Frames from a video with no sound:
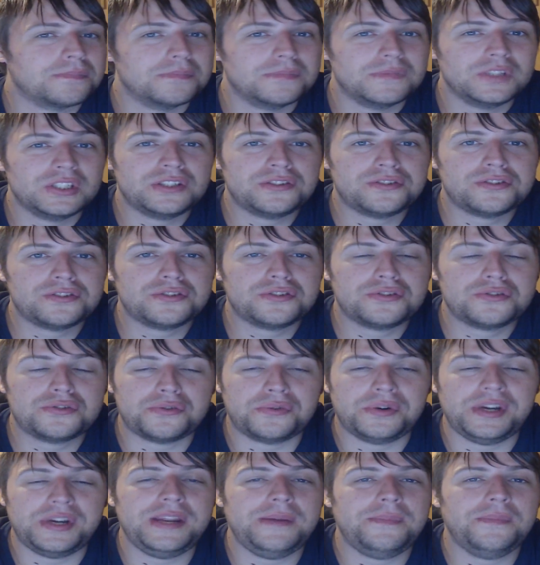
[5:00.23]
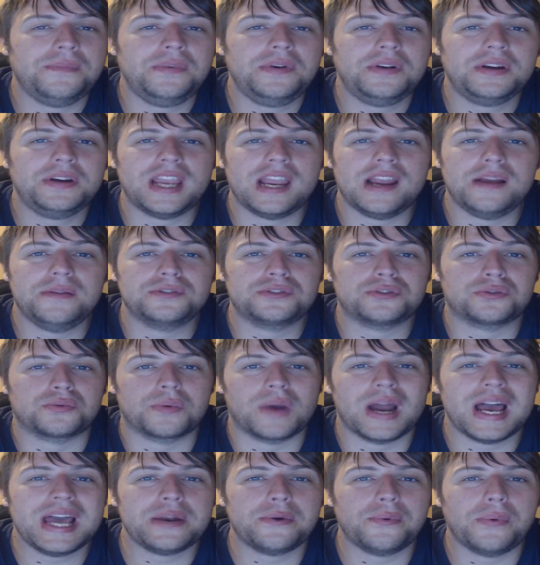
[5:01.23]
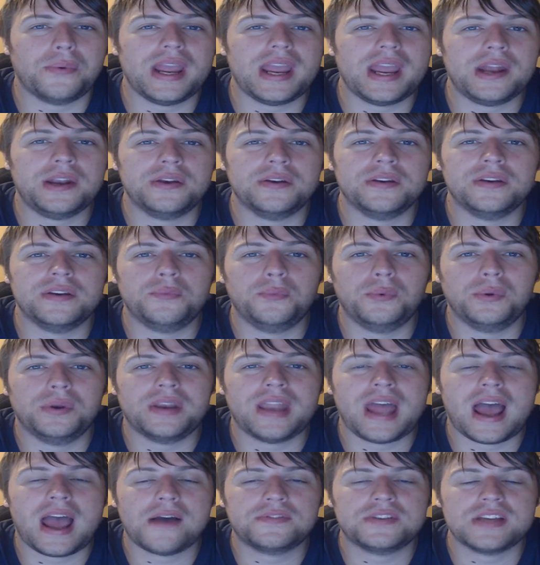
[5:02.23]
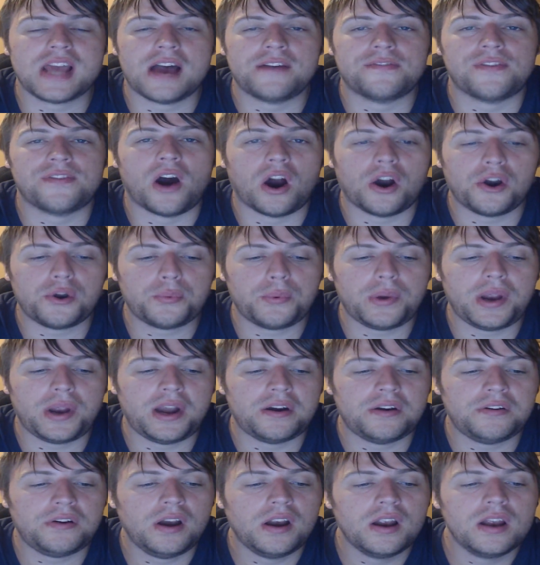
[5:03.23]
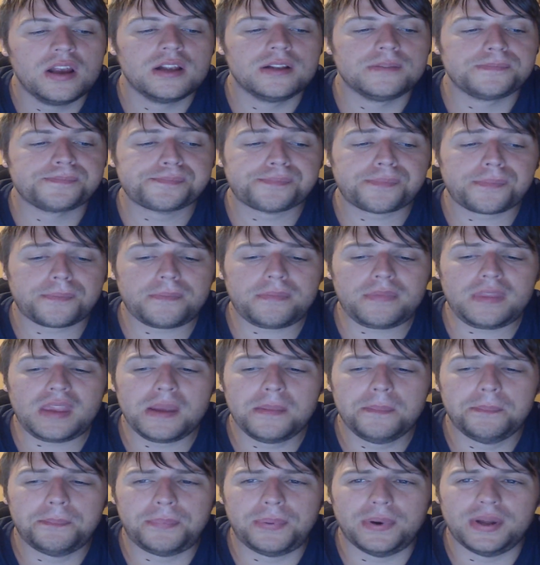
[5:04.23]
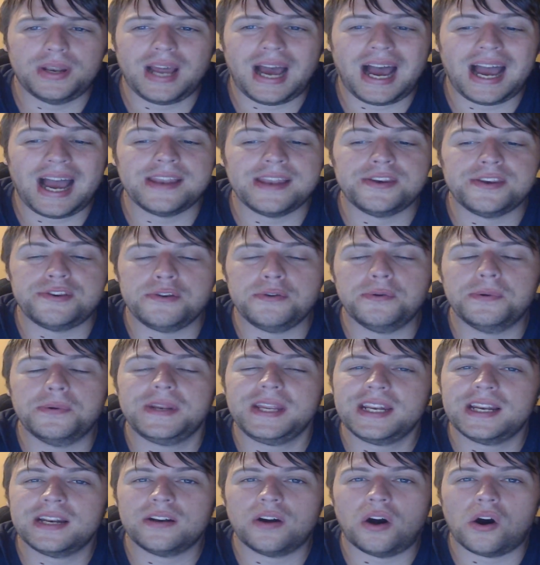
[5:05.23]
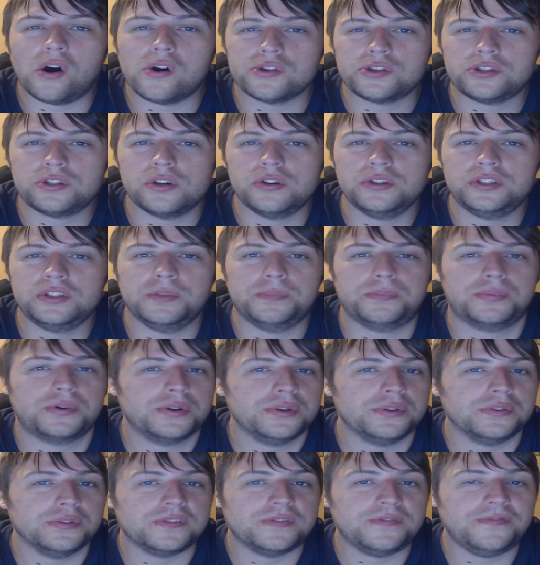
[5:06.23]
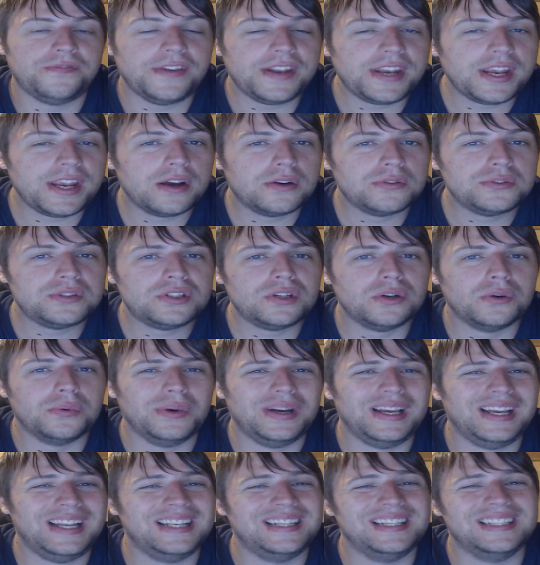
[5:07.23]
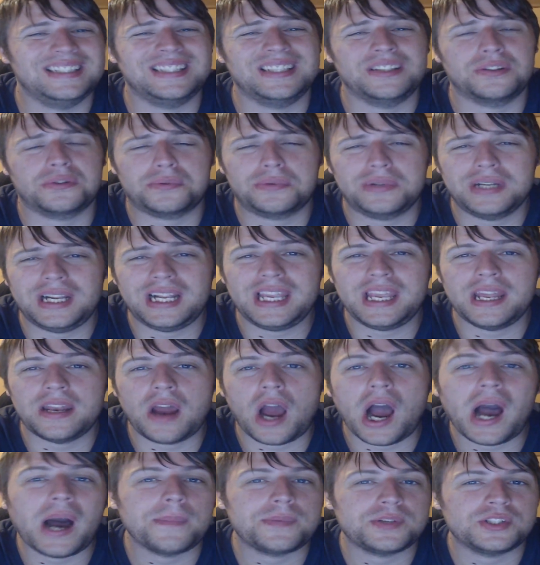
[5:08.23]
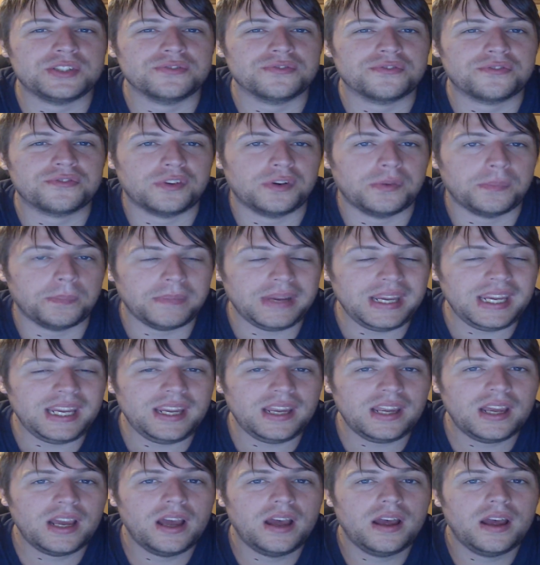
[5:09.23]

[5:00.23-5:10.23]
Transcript: stream games right away. I wouldn't have to have hardware, but I do need it also to produce videos, so it isn't really an option for me.